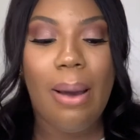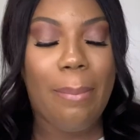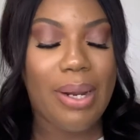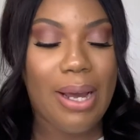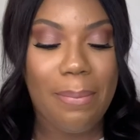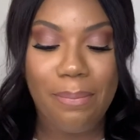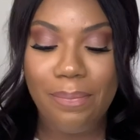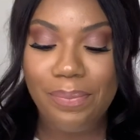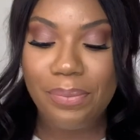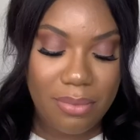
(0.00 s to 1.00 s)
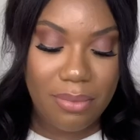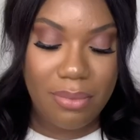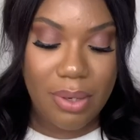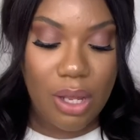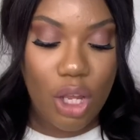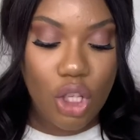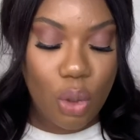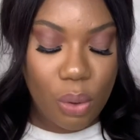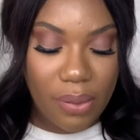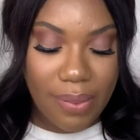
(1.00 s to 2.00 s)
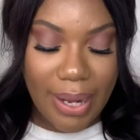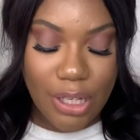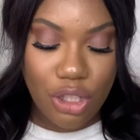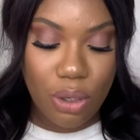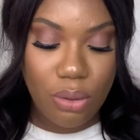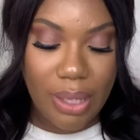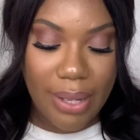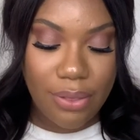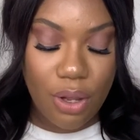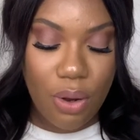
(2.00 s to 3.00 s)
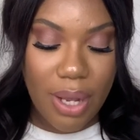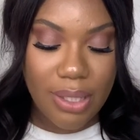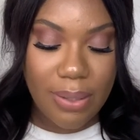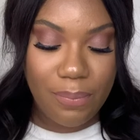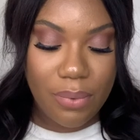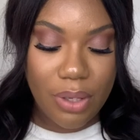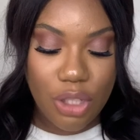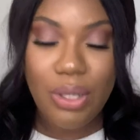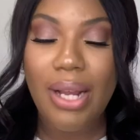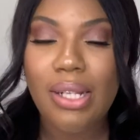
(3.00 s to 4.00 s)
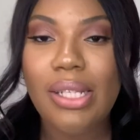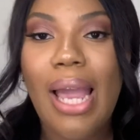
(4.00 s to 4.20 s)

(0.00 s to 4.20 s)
But um, the only thing I don't like though is so technically I